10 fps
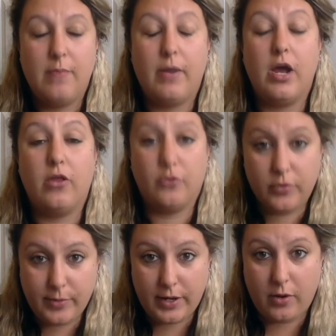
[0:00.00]
My other
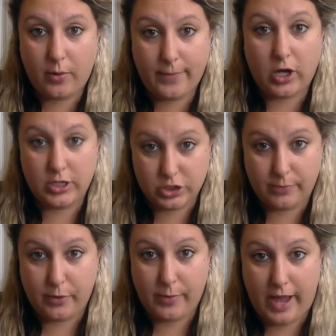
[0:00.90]
roommate bought a
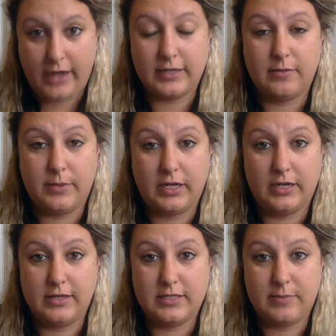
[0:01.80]
jumbo pack at the
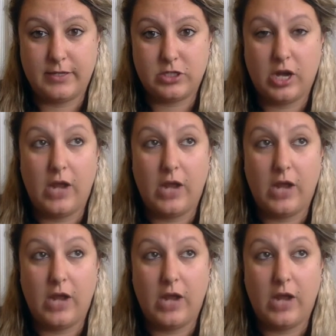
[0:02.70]
beginning of the semester,